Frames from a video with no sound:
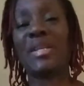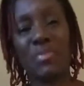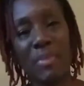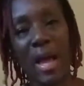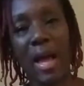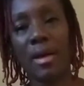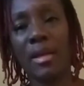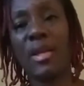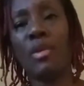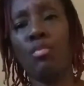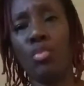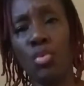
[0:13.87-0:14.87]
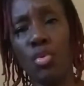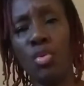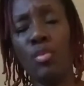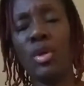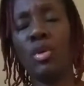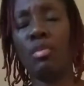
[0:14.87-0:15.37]
That's better.
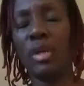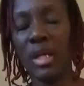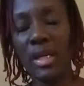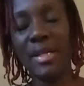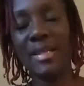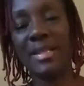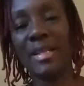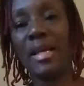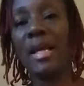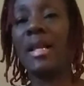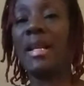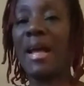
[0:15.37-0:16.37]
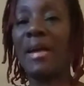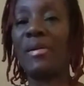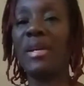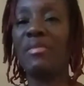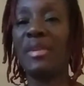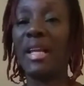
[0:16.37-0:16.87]
Birmingham, England. Now
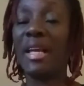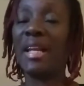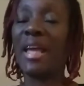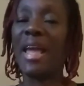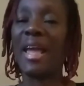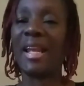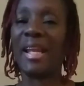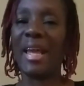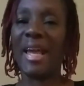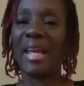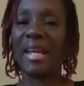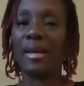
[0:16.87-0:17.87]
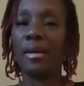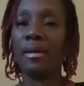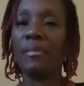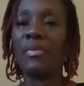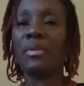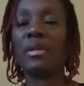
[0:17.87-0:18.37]
living in Atlanta.
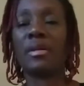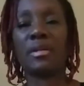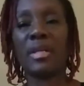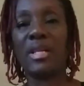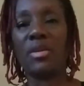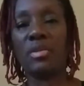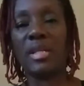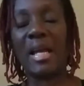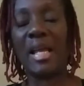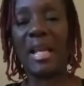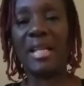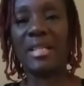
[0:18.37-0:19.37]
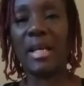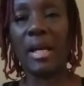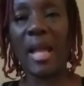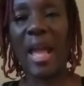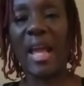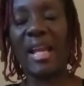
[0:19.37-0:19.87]
So they don't say Atlanta.
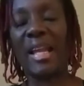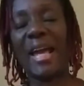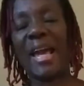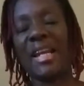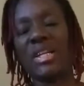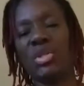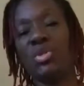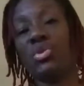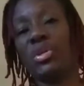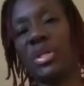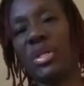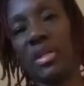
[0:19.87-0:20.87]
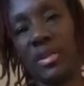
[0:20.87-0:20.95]
Atlanta, Georgia.